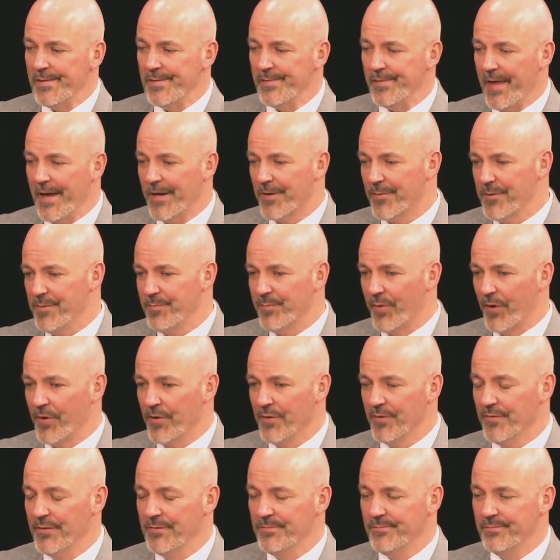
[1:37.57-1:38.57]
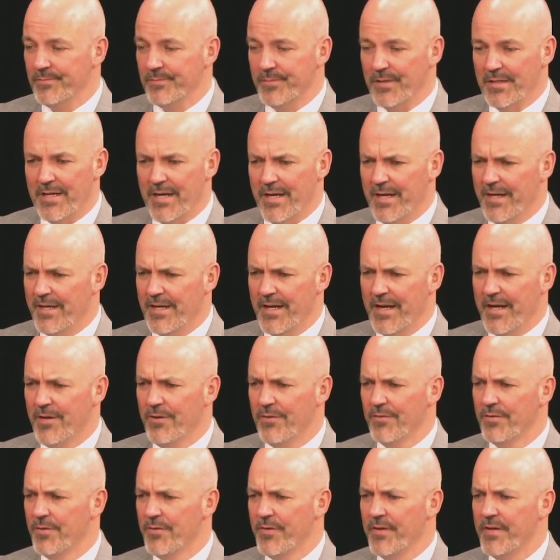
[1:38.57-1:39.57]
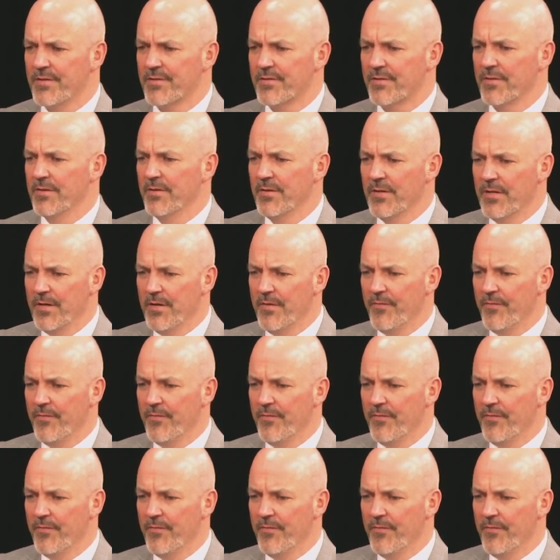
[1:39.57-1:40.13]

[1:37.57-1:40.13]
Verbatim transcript: That could be part of it. But I, I don't know that it's a,